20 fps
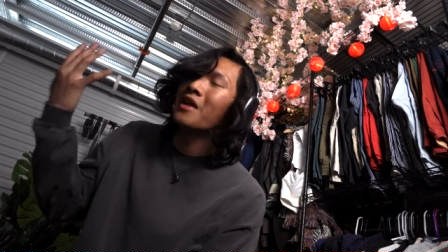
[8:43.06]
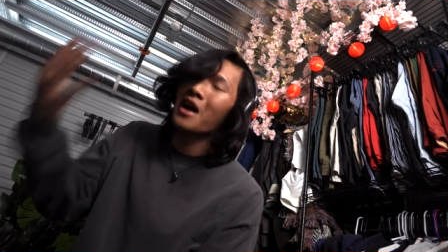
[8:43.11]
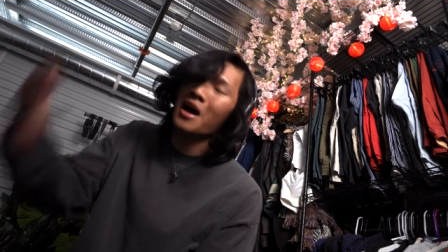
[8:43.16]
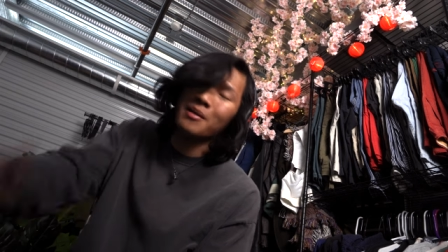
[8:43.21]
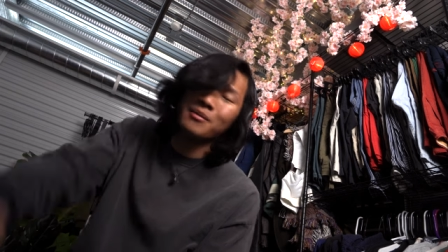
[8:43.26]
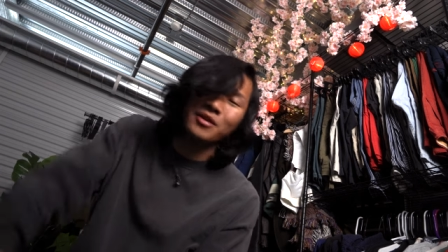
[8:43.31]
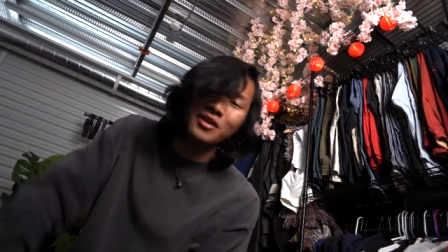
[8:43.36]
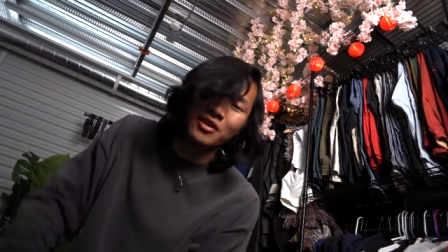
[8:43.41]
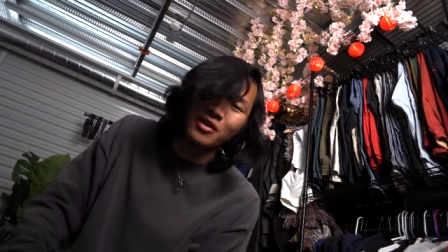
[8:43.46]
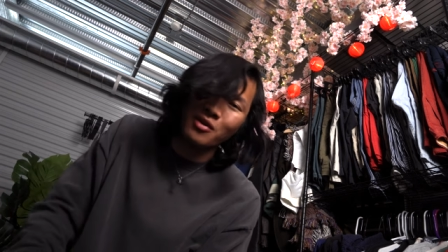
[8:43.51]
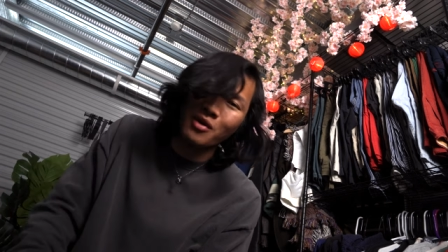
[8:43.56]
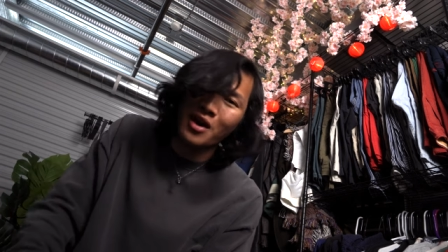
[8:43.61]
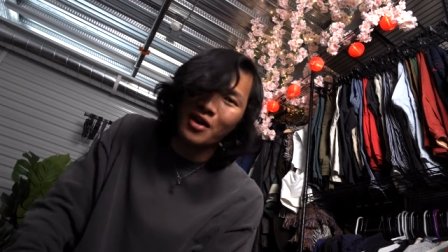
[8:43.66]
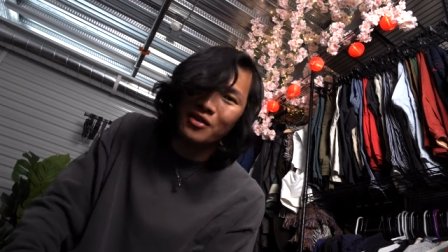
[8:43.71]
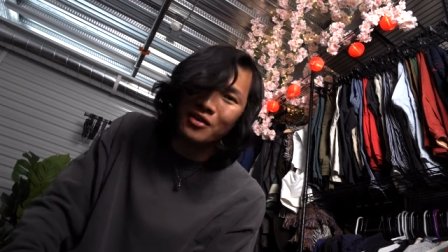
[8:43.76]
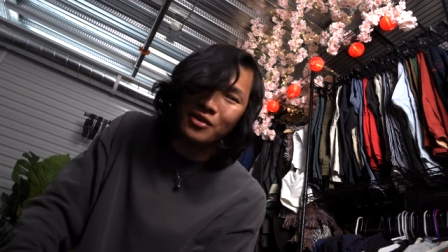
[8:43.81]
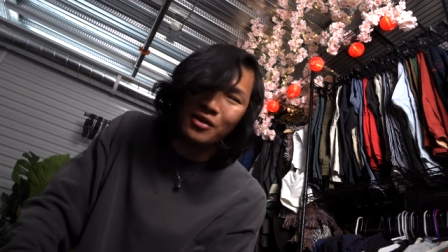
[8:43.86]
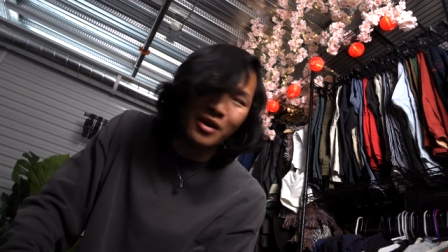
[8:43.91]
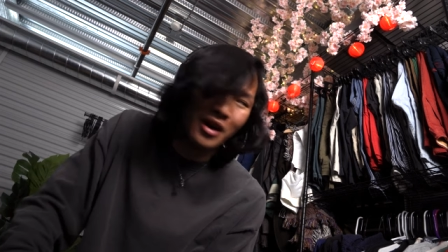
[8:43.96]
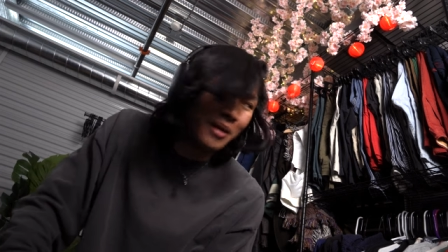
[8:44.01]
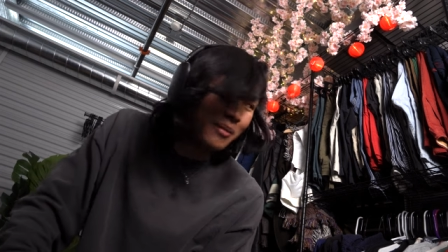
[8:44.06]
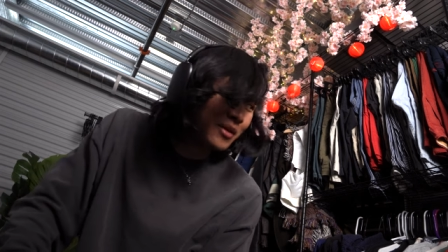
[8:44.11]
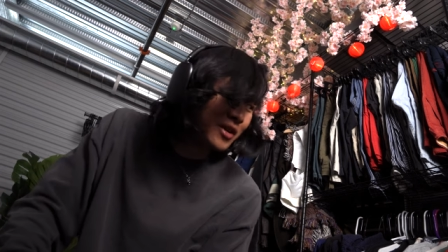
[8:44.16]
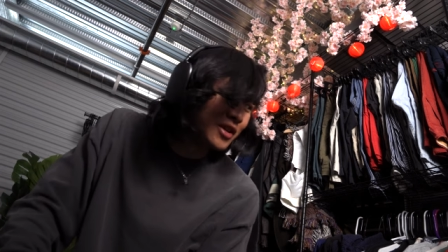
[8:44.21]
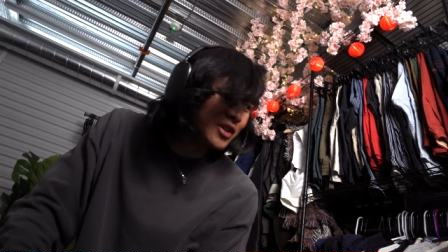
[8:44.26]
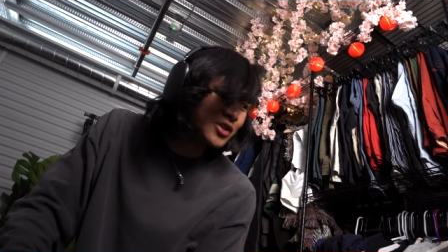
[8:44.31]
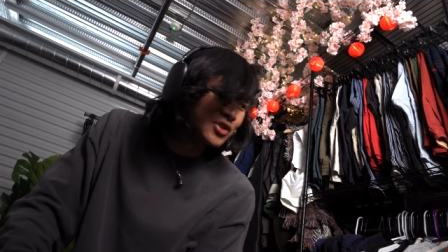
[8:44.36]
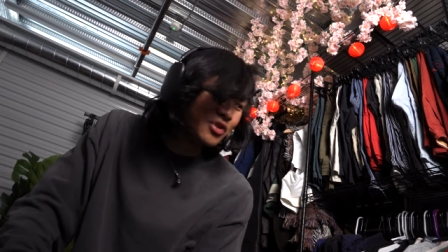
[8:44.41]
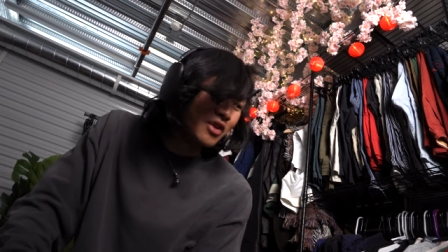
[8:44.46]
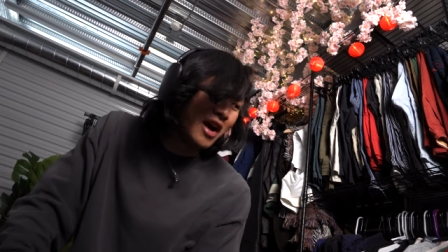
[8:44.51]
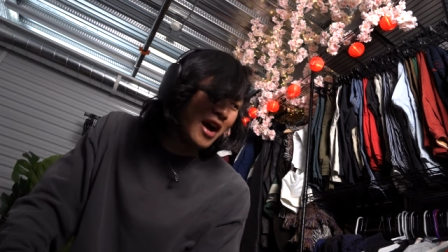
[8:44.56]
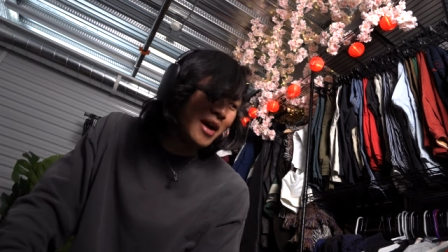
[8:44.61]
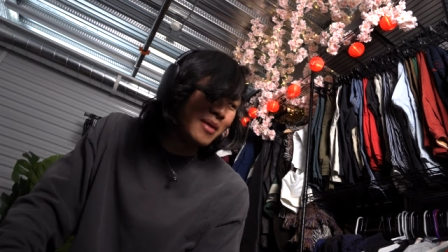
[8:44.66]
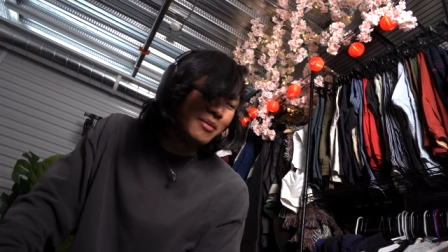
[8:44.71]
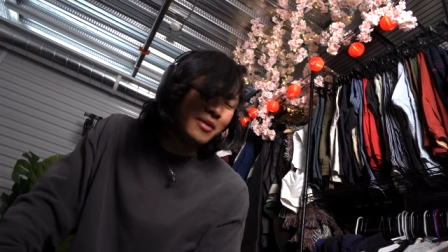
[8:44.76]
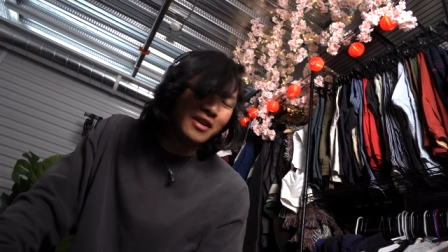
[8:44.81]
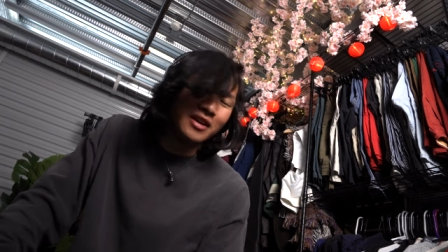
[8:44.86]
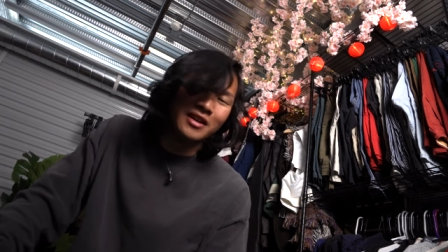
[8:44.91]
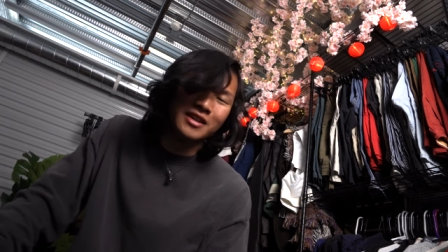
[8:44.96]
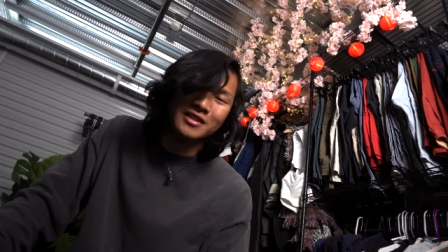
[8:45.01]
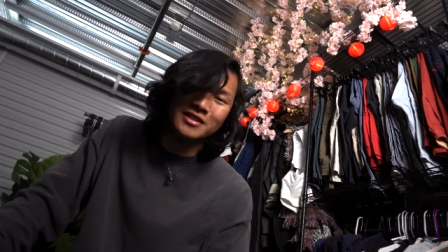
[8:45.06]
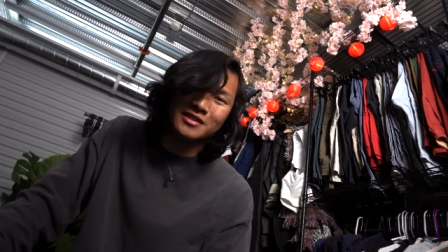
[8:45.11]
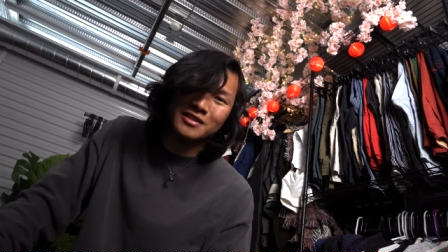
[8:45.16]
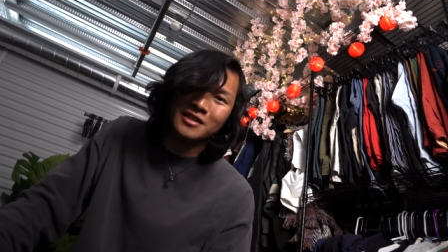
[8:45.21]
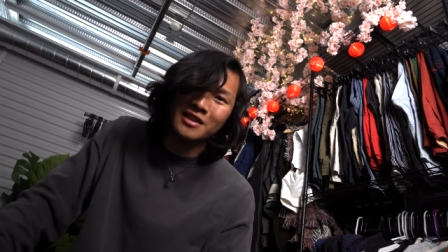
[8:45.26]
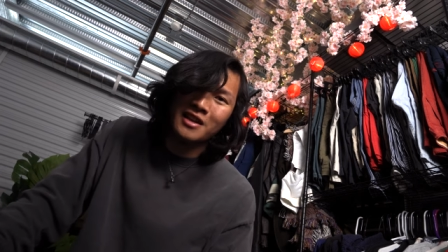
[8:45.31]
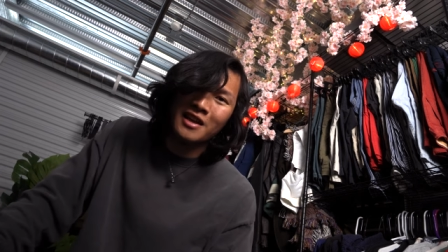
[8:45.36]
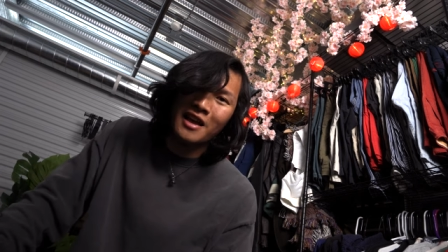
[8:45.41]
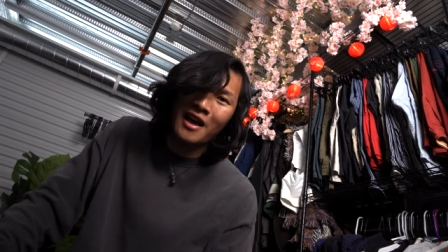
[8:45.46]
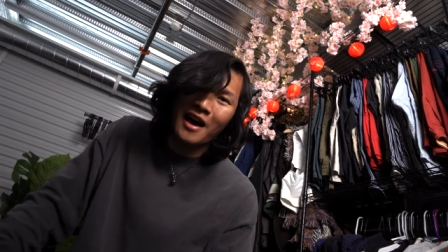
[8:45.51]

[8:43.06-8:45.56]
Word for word: I'm gonna go out and do it. I'm gonna try because